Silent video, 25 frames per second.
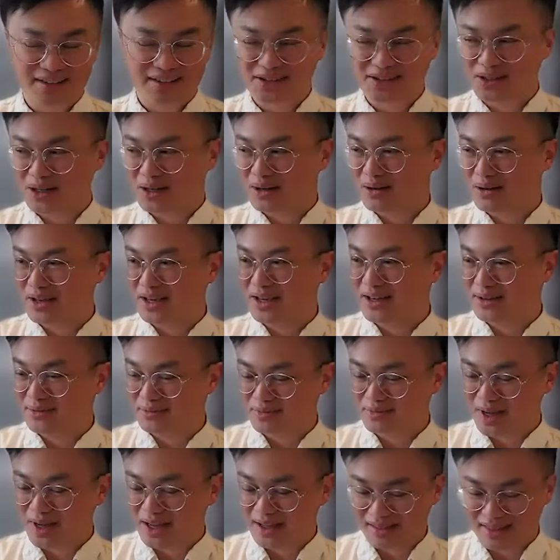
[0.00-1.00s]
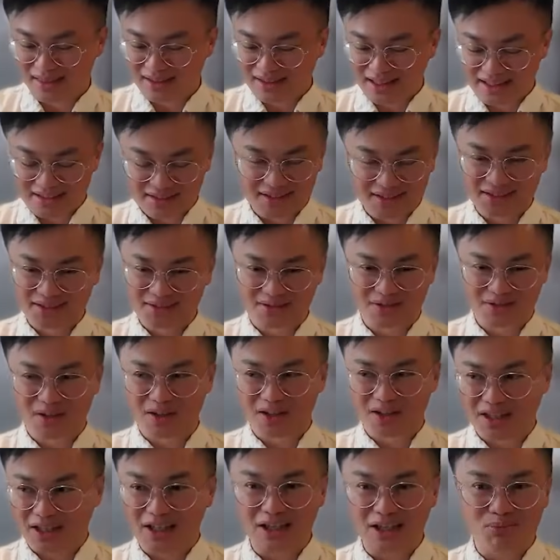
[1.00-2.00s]
So yeah, I think that's a
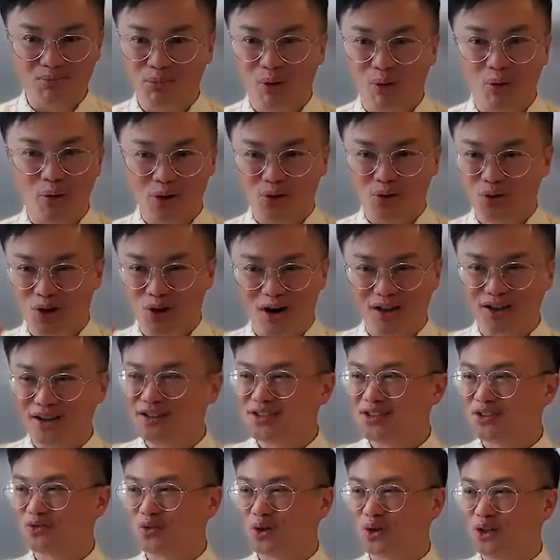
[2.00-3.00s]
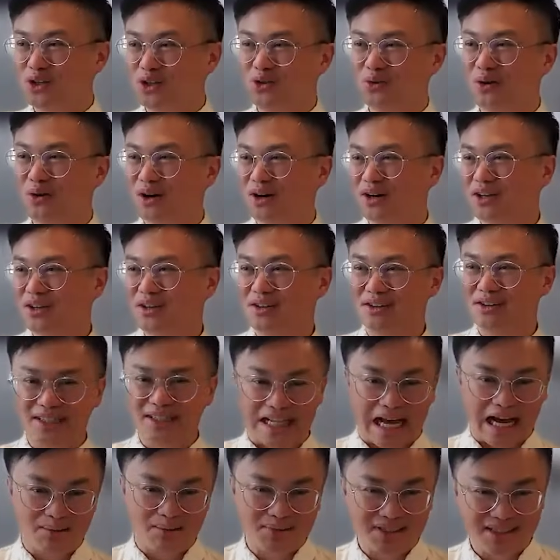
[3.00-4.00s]
key point, regardless of where you are in your
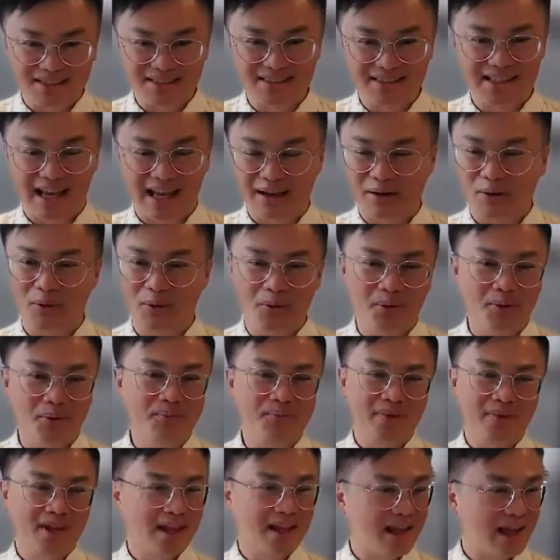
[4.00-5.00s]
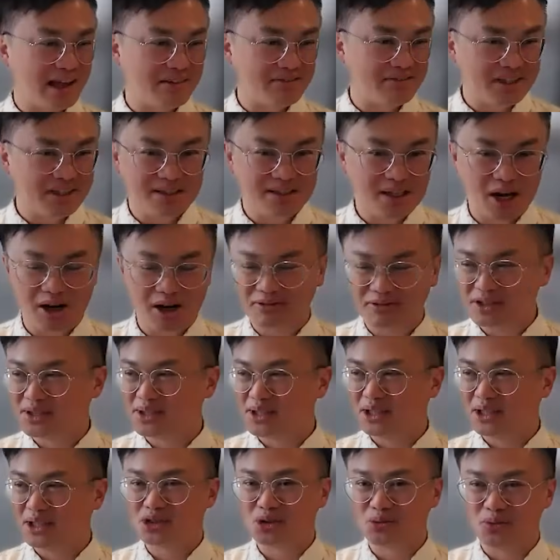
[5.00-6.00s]
adoption cycle, having a
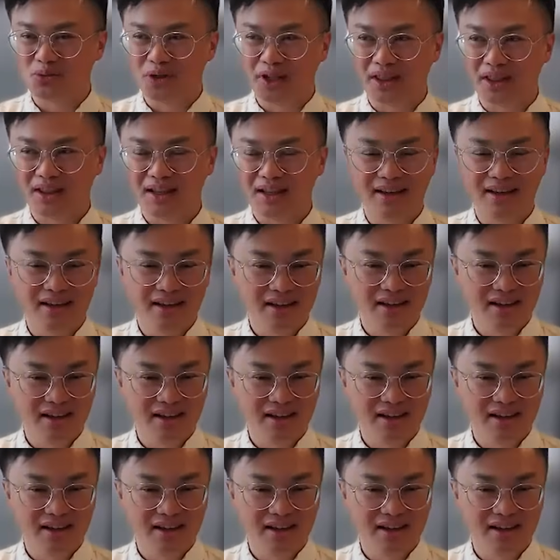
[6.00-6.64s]
conversation with